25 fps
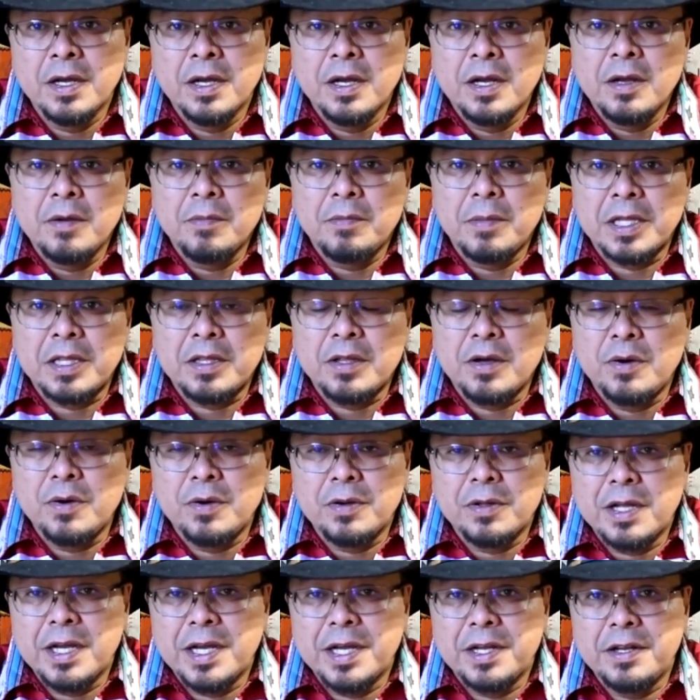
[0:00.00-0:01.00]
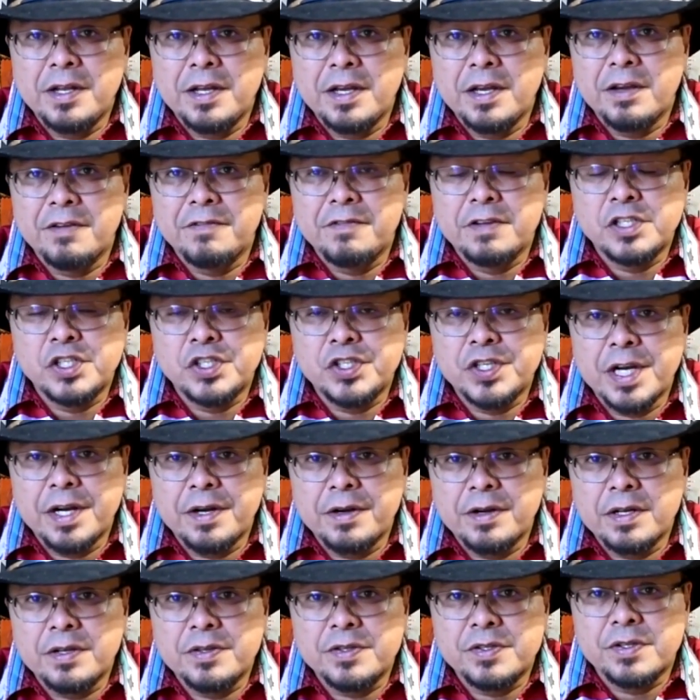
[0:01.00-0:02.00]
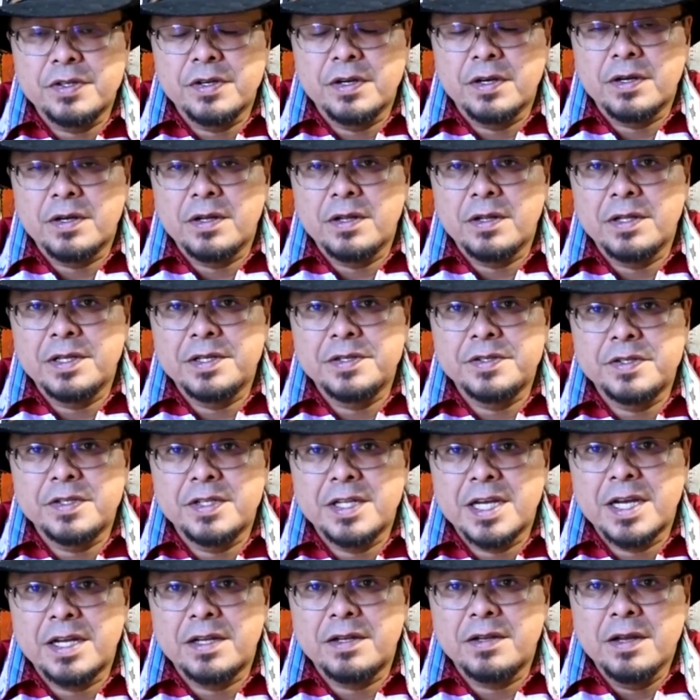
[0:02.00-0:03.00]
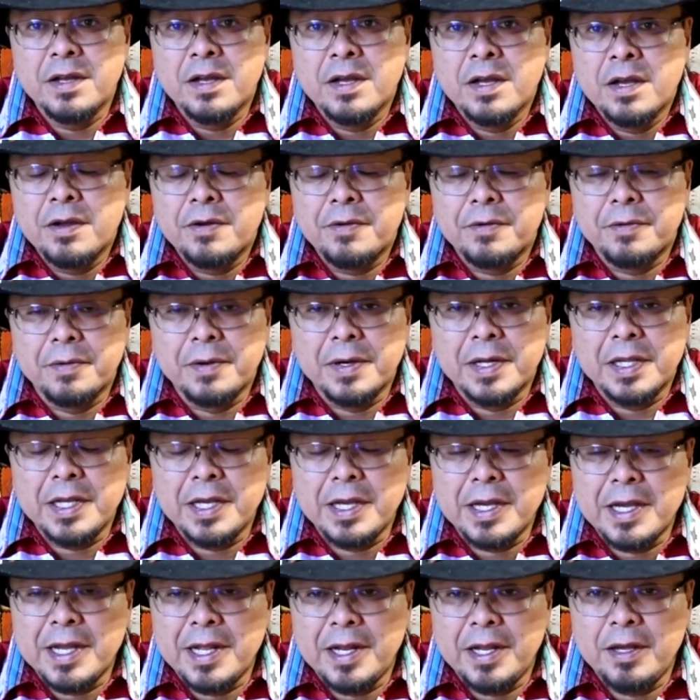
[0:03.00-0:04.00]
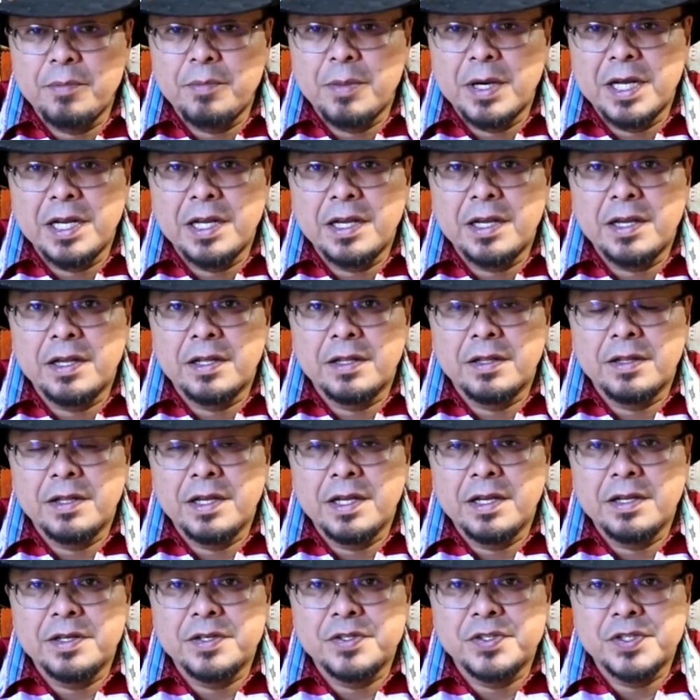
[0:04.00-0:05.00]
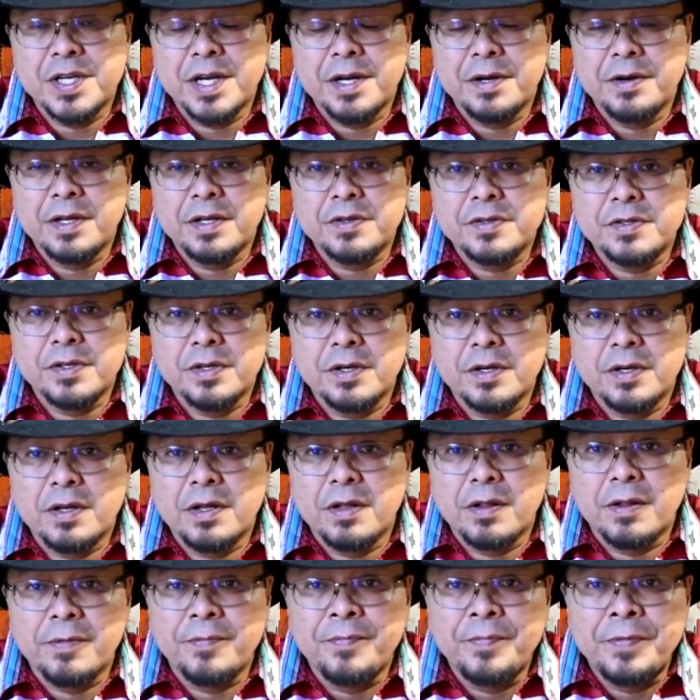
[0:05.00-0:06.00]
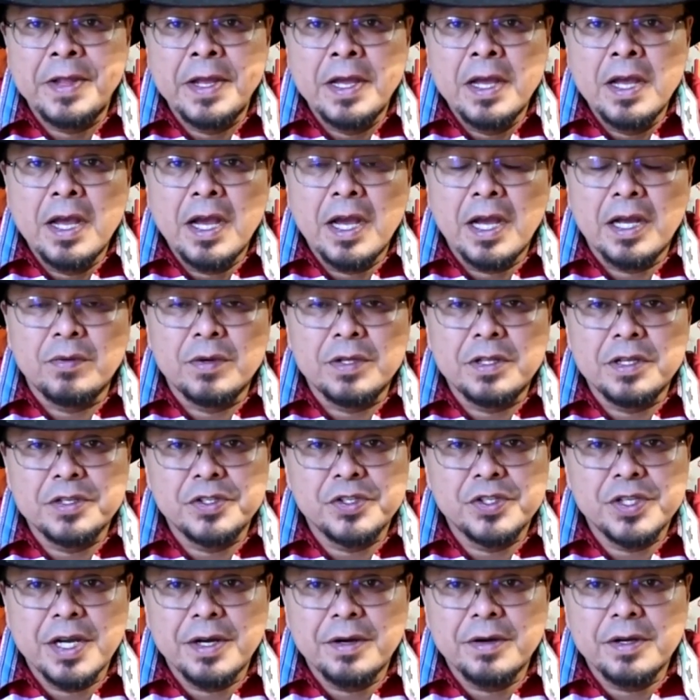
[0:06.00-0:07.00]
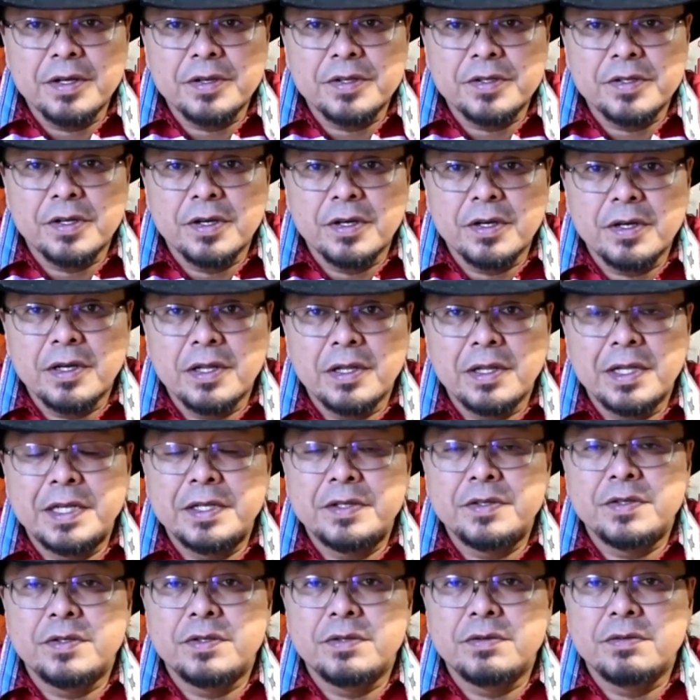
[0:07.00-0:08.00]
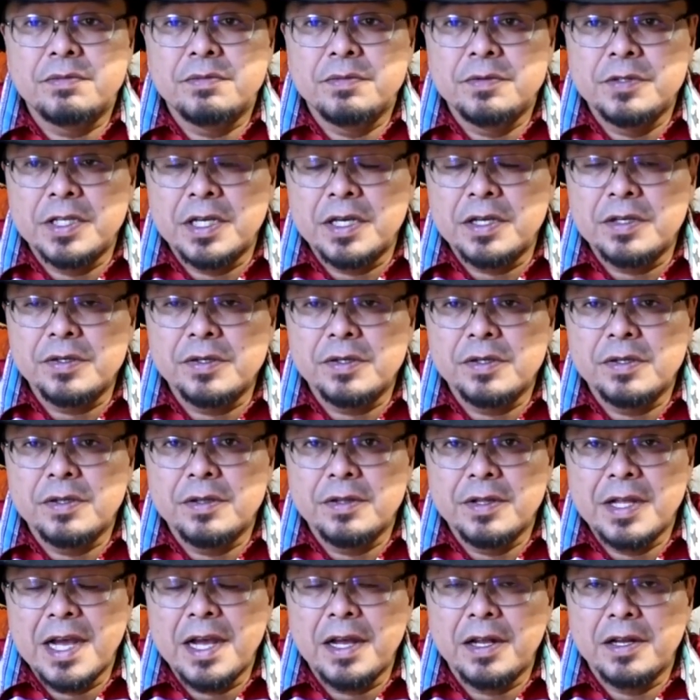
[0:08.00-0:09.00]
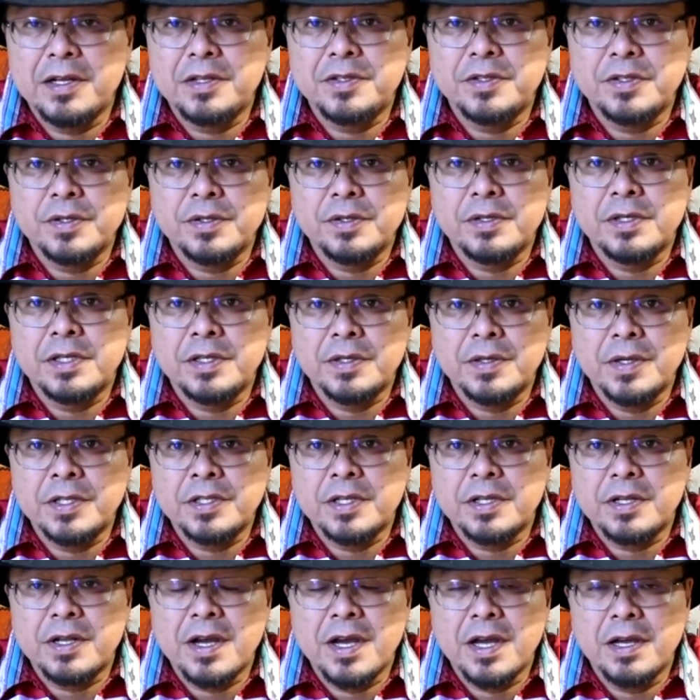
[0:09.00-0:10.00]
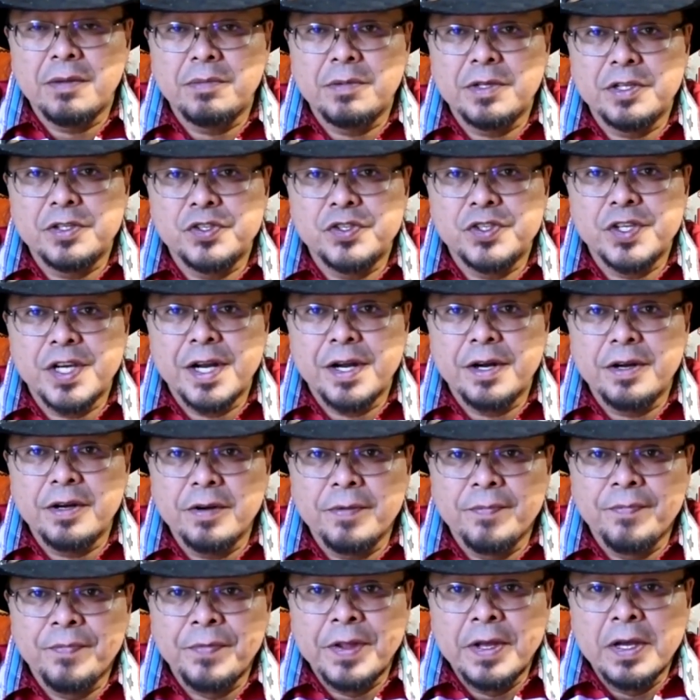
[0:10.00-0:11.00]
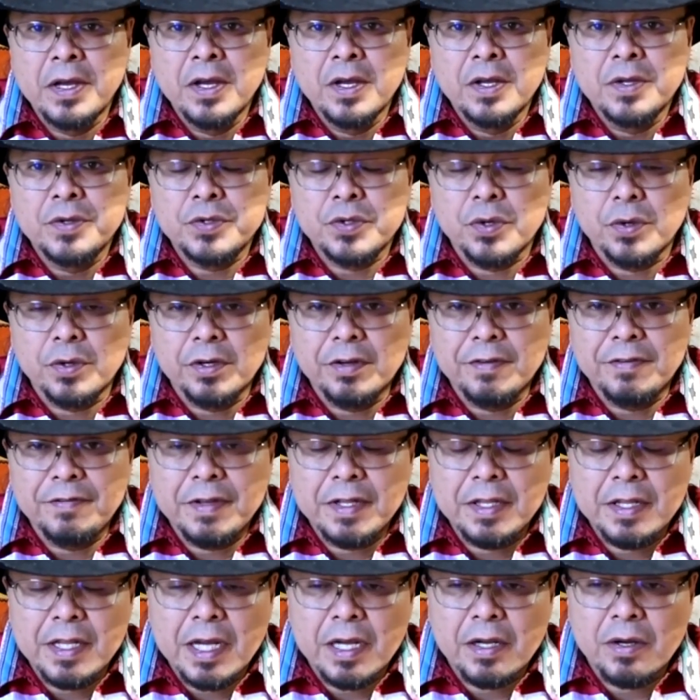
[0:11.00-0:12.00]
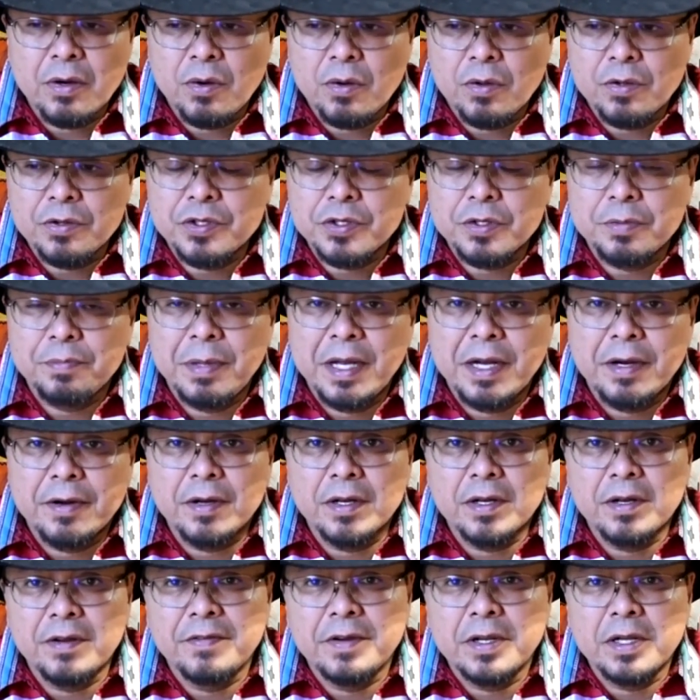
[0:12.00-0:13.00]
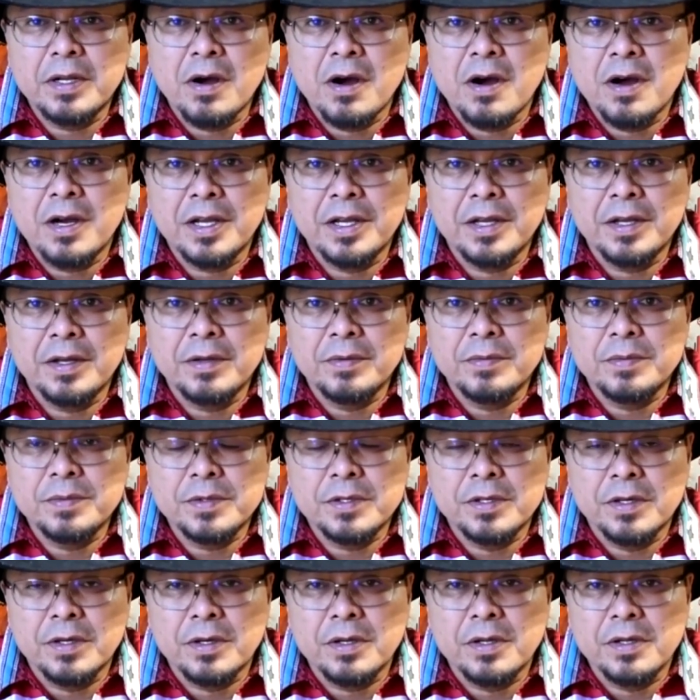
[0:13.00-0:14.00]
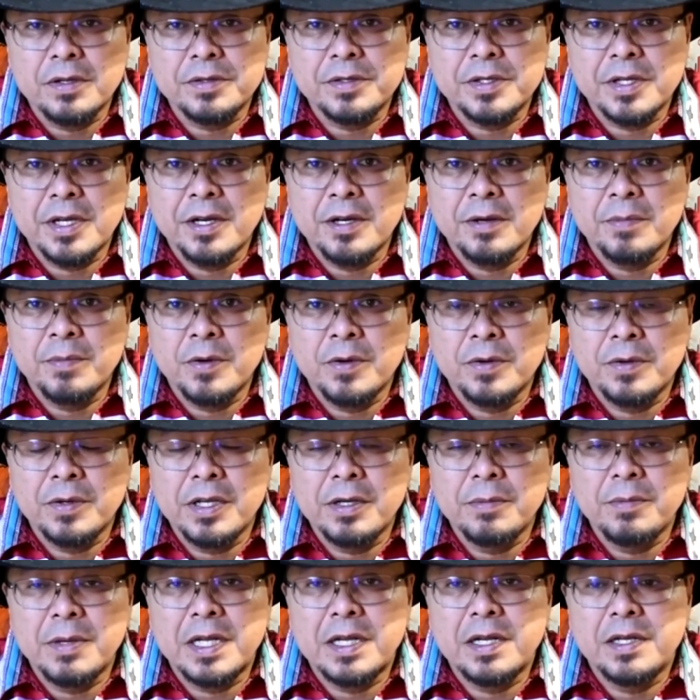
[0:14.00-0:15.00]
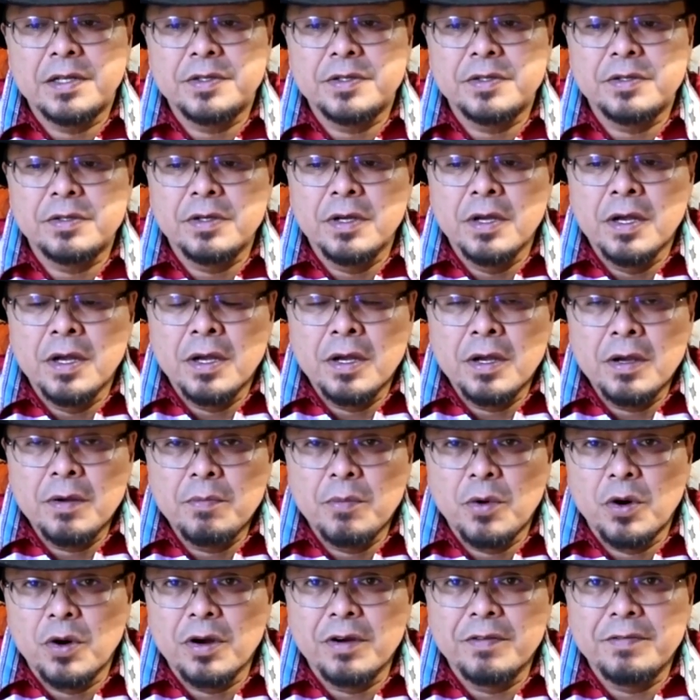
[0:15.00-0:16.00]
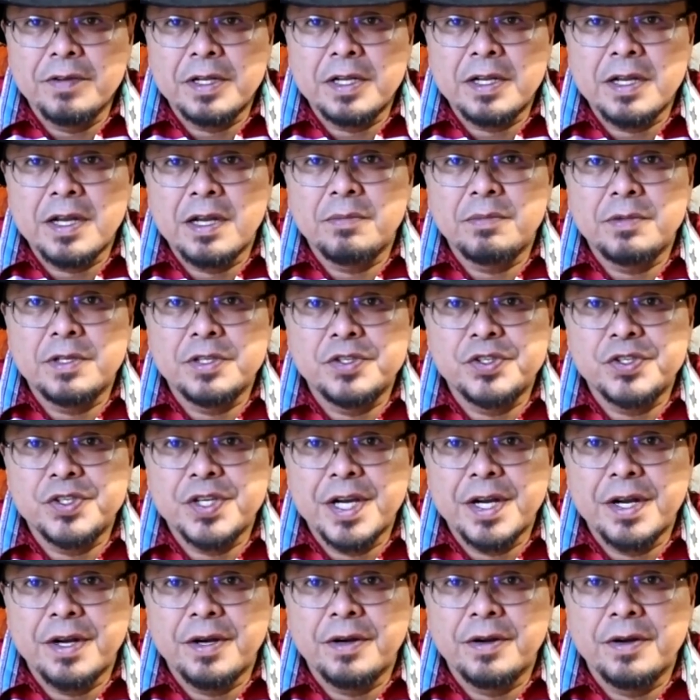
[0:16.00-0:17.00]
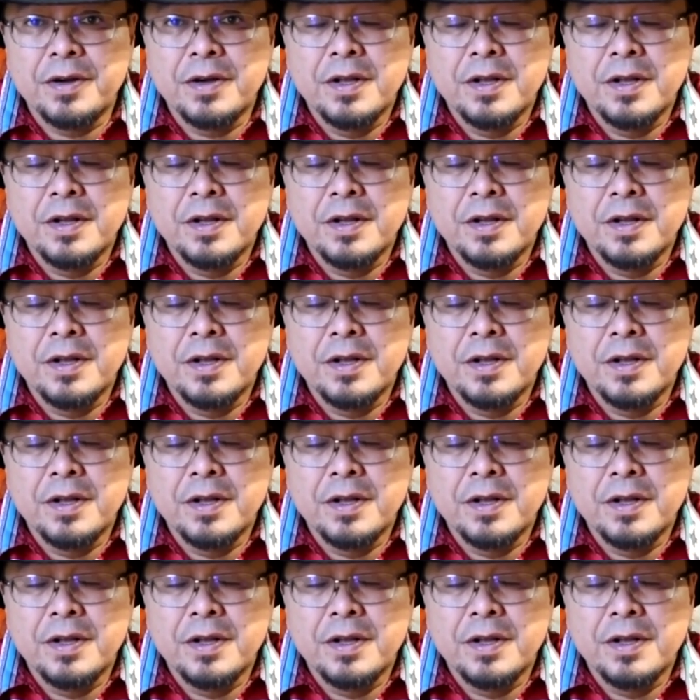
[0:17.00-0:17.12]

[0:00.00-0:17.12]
But the whole idea of a sharing circle is that really anybody can lead a sharing circle. And with a sharing circle, it's just that. It's a time to share, sort of in that whole spirit of a talking circle ceremony, but it's more of a time to share